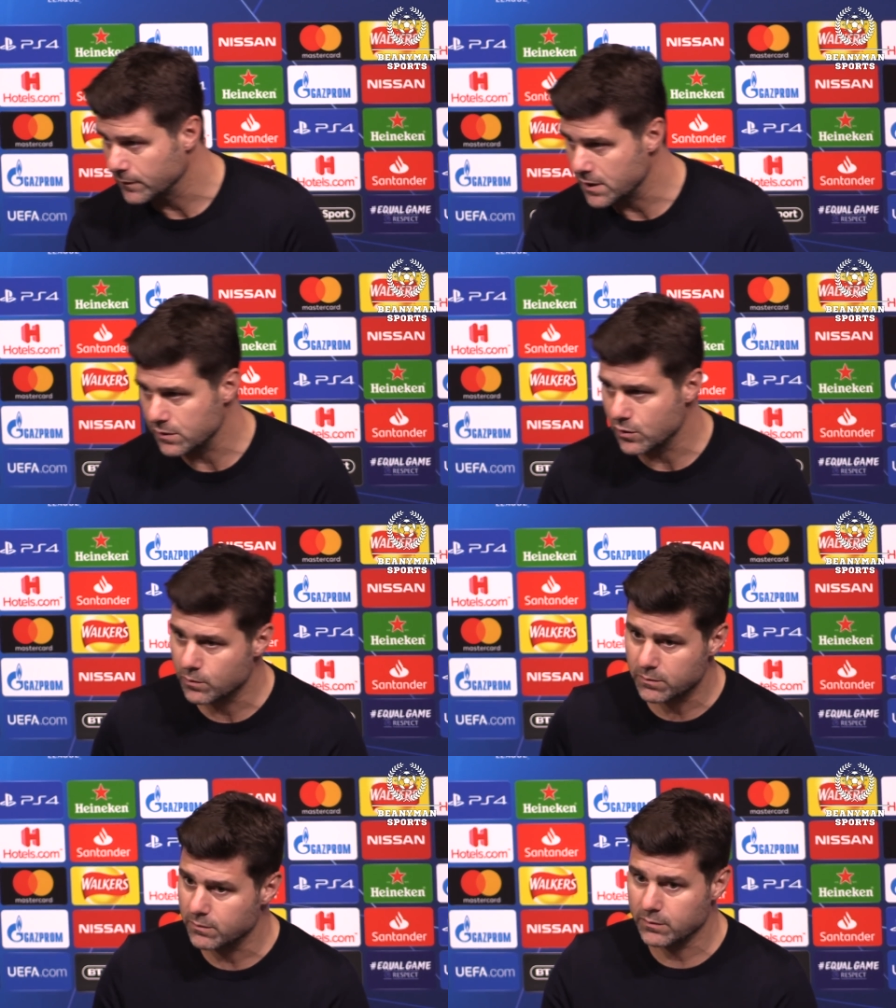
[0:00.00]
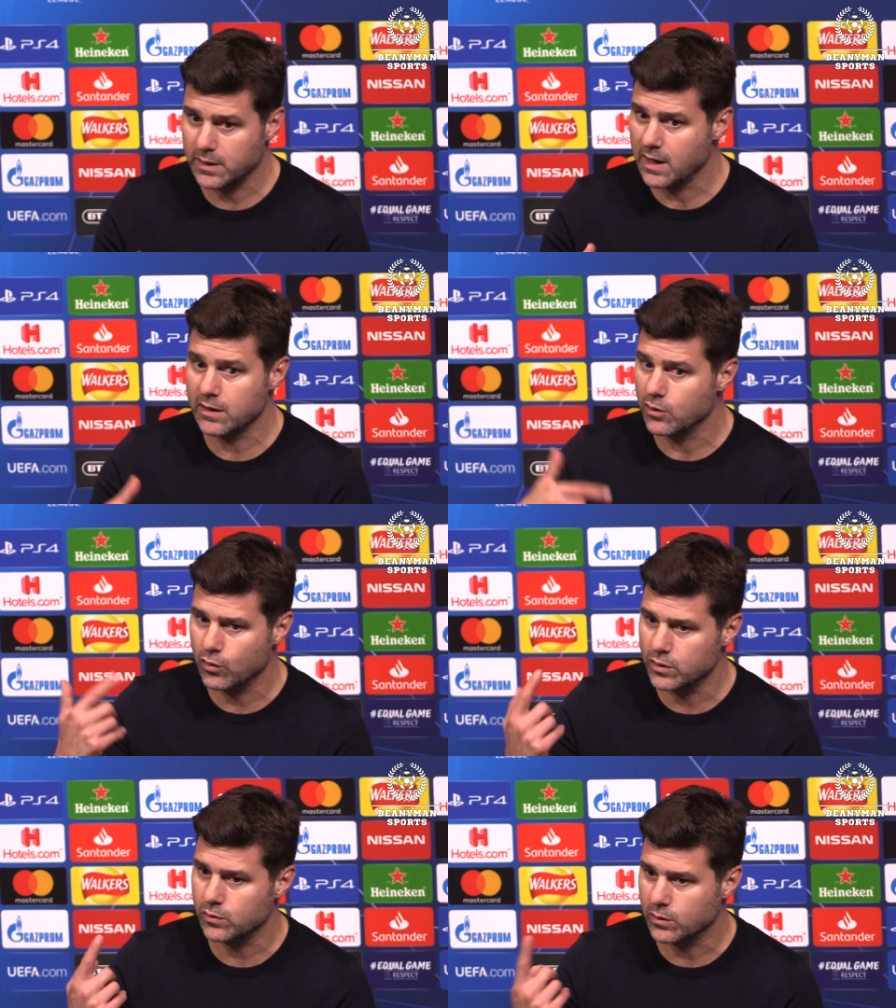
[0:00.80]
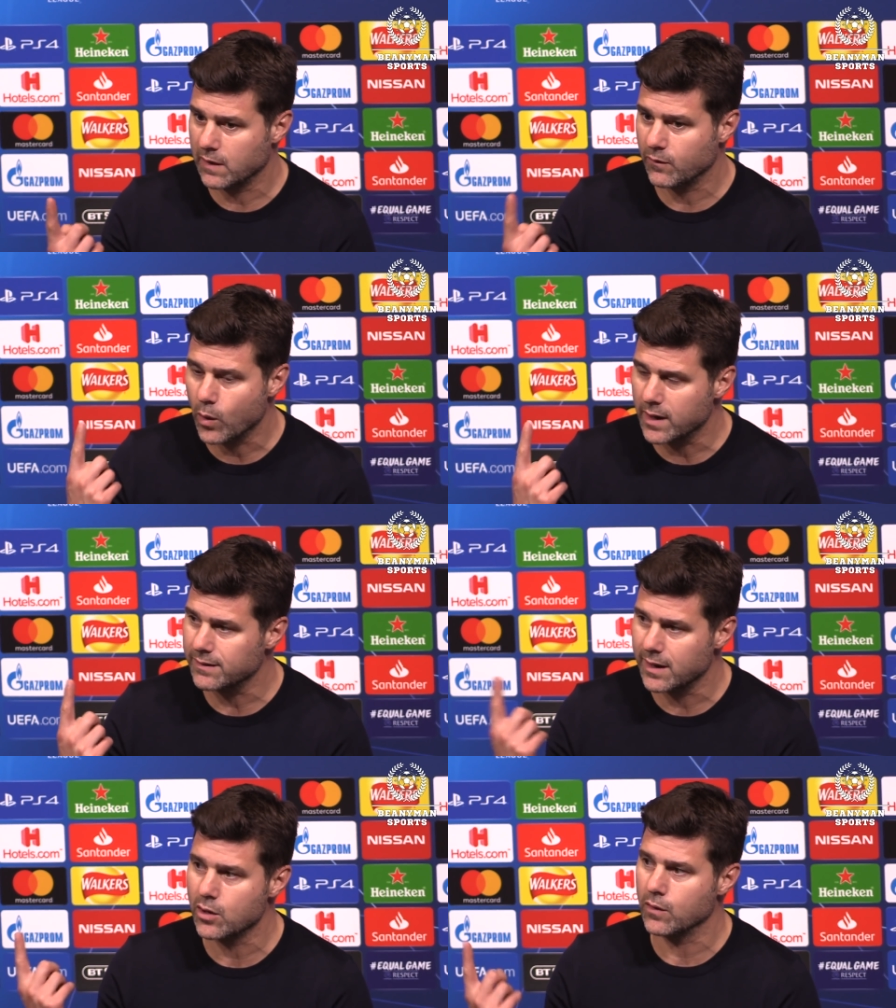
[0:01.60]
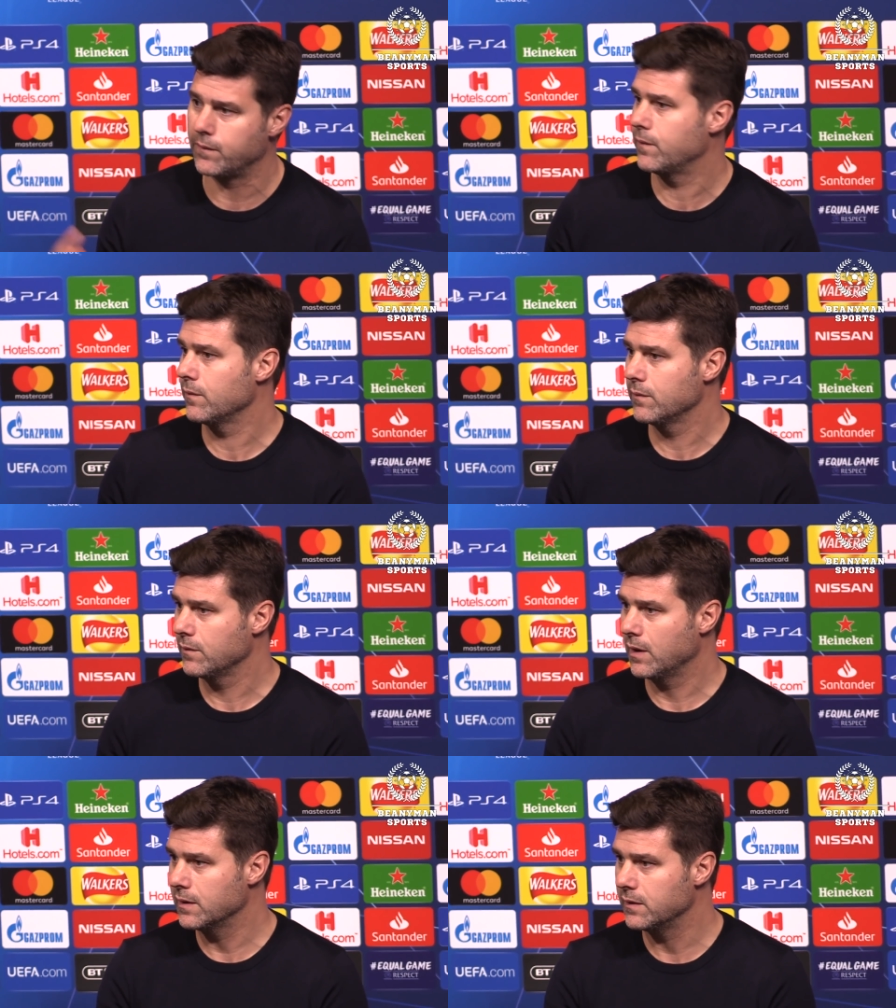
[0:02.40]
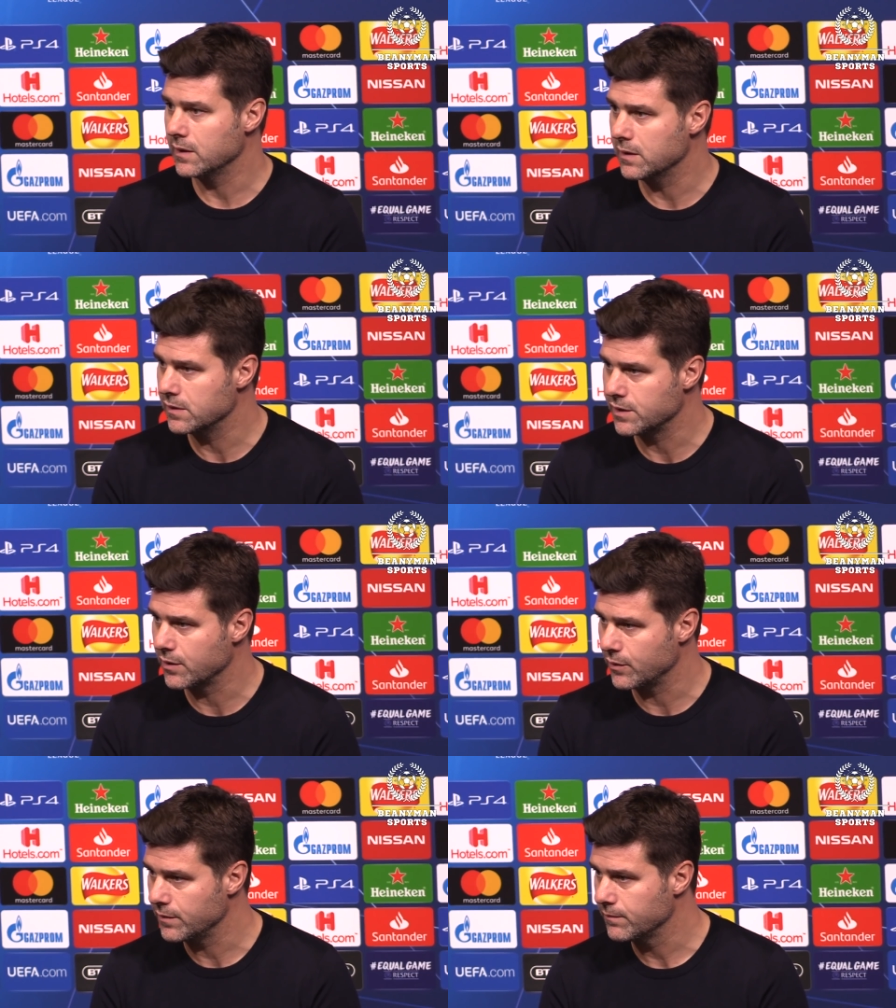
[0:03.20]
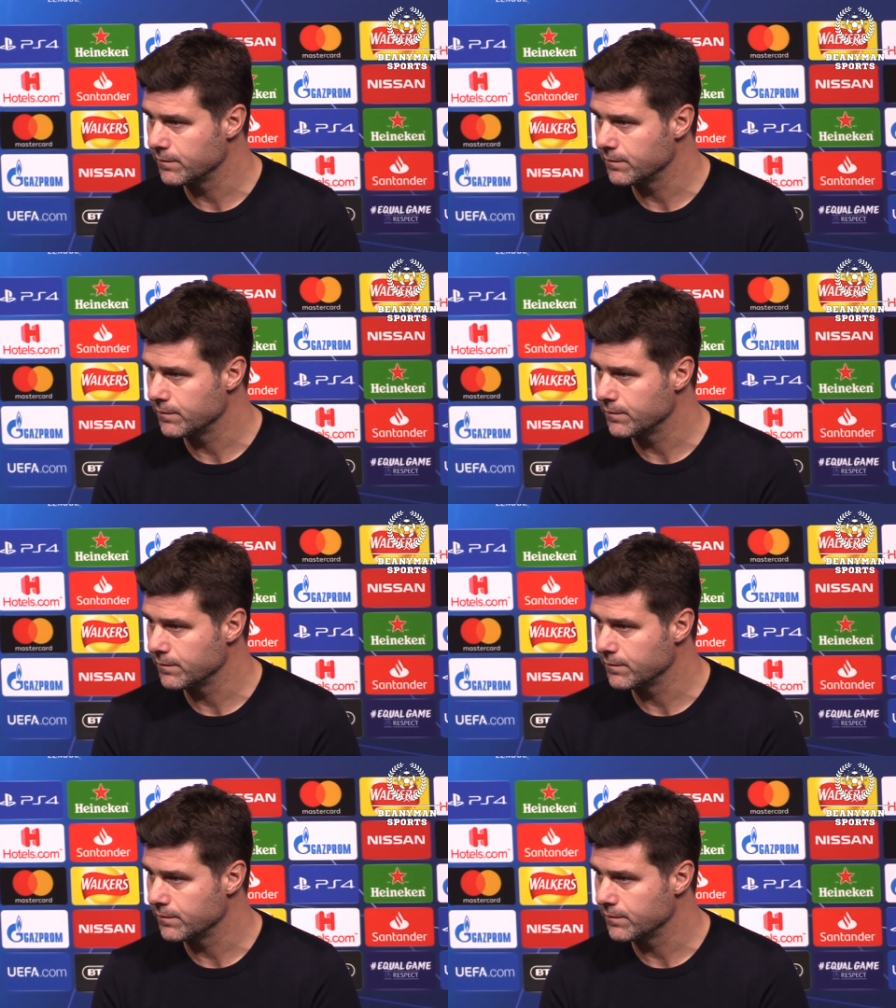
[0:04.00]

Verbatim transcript: It's no, they are not going to have one day off until January.